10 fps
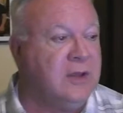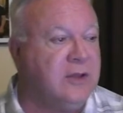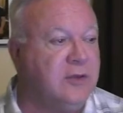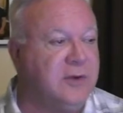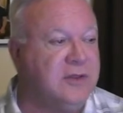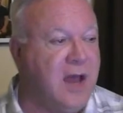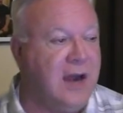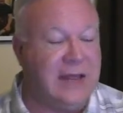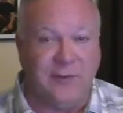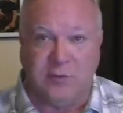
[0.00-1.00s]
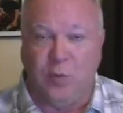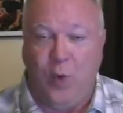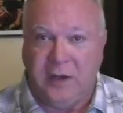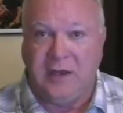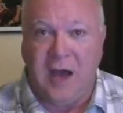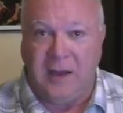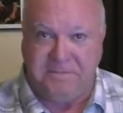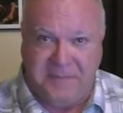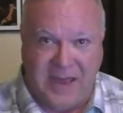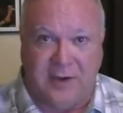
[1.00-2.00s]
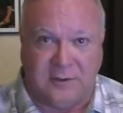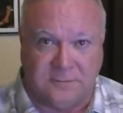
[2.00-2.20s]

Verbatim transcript: So it's not like there was one god Baal.